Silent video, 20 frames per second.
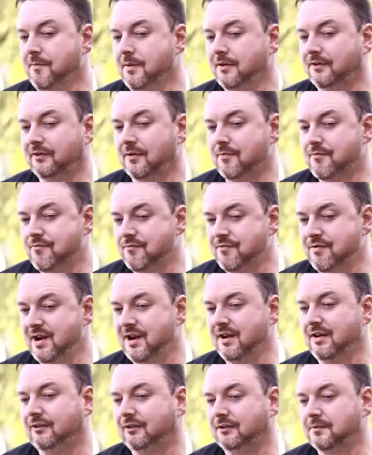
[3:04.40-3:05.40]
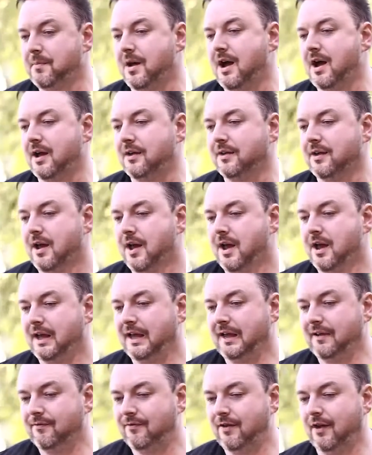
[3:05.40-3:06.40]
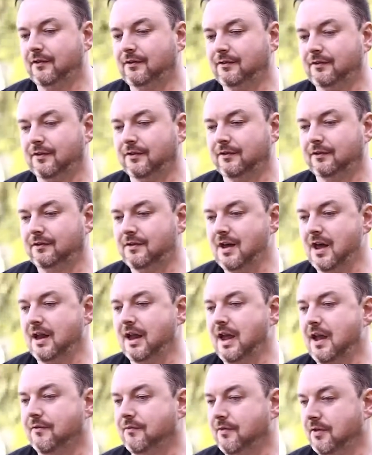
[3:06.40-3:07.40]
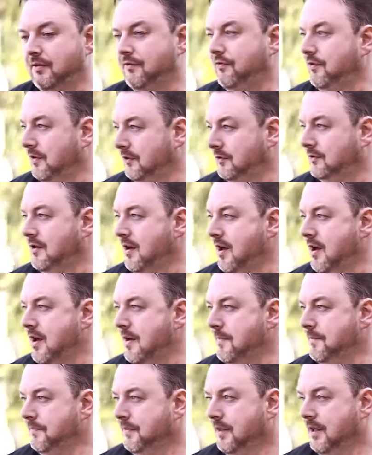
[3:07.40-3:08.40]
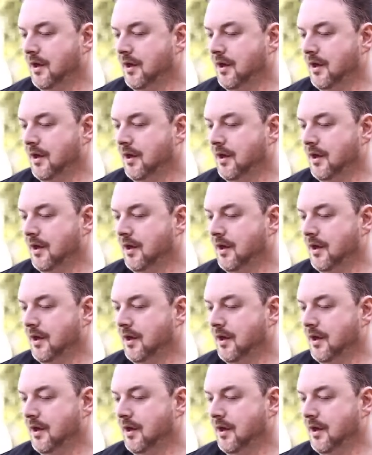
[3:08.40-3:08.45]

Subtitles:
met some really smart investors starting out for the first time.